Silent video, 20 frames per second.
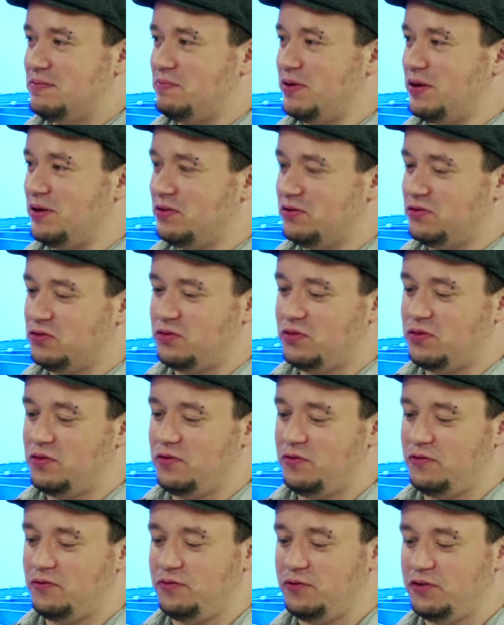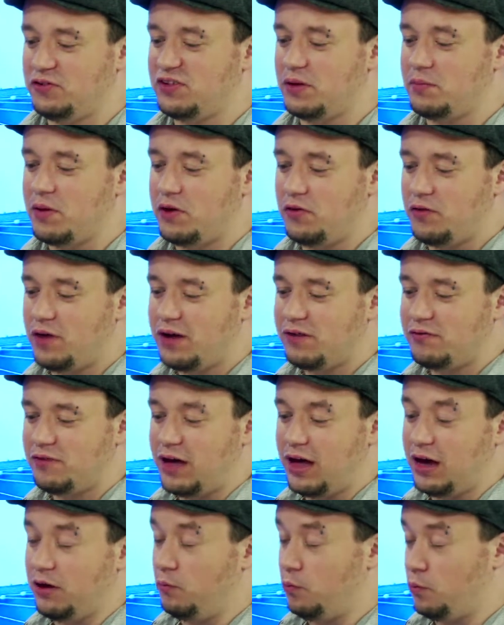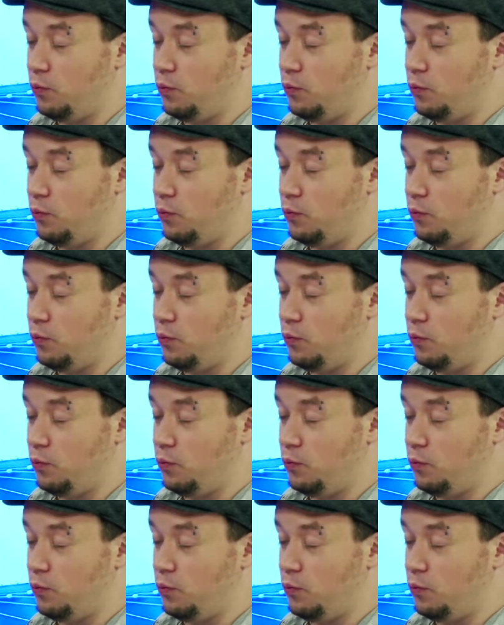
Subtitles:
Because the first time I arrived, I